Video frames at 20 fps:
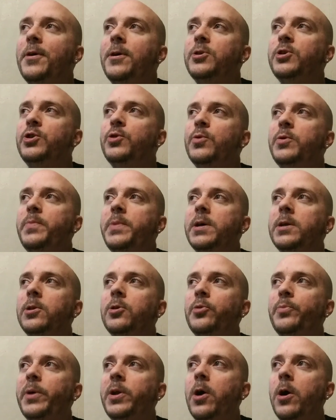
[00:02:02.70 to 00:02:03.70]
thought she would be a
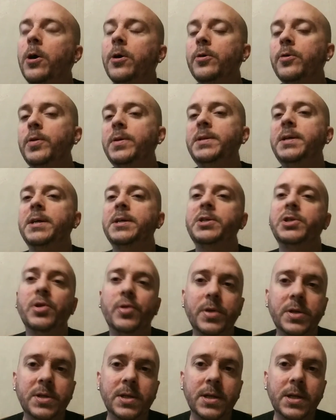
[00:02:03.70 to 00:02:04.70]
little bit harder to take
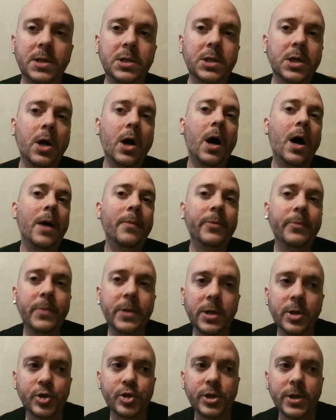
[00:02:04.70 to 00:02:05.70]
seriously as a cop
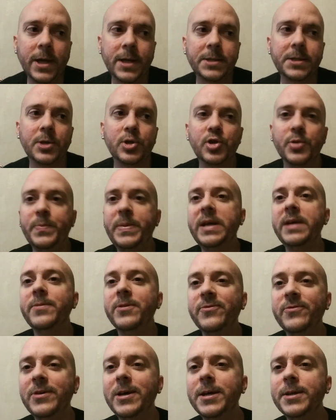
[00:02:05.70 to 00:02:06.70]
because she has such a
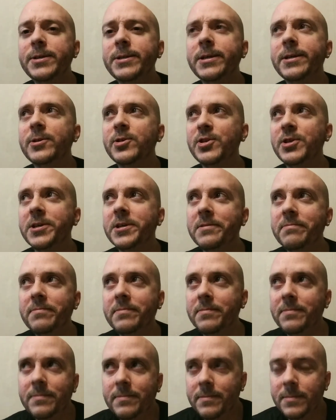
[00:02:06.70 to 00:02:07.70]
baby face and she
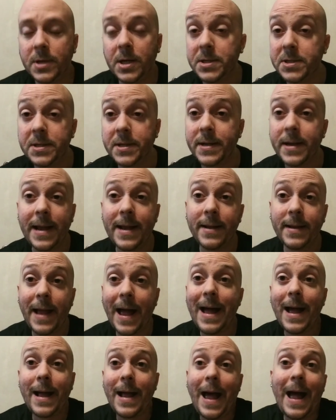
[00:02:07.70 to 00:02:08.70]
doesn't
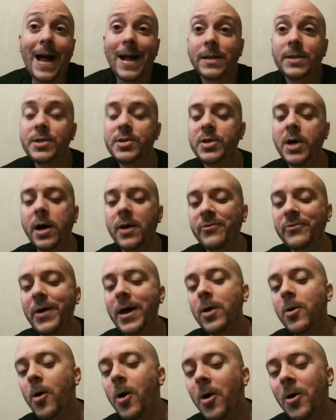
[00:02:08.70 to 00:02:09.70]
act tough
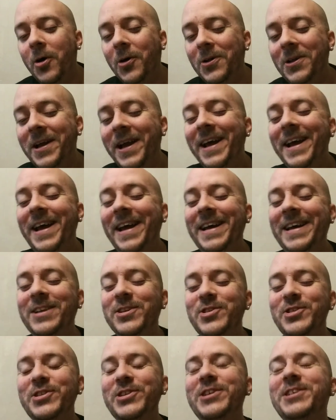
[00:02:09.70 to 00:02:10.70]
at all.
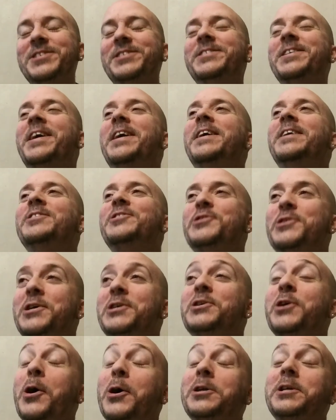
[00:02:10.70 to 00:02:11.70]
And she
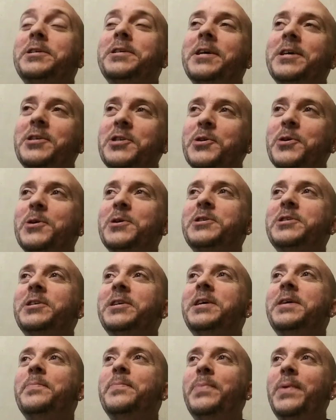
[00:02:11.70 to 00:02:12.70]
is hard to take
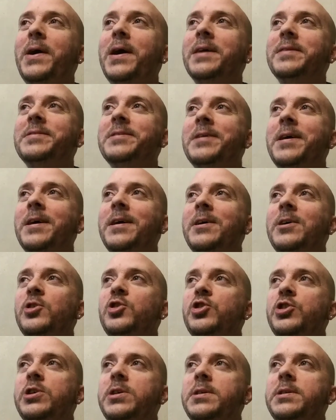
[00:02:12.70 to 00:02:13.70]
seriously, but
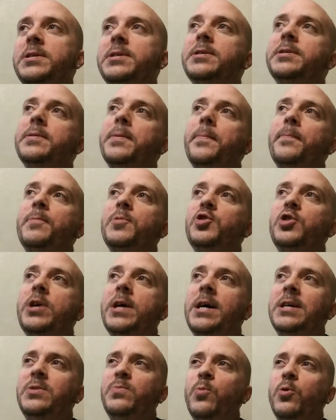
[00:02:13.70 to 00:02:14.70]
she
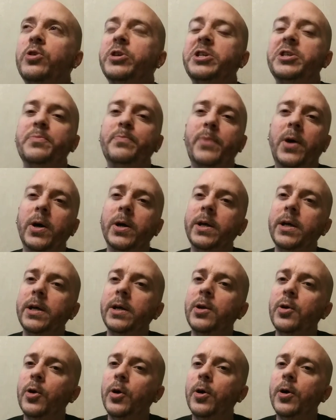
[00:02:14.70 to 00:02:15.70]
has more spunk
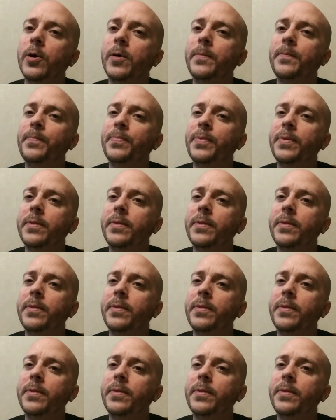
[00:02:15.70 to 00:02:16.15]
in her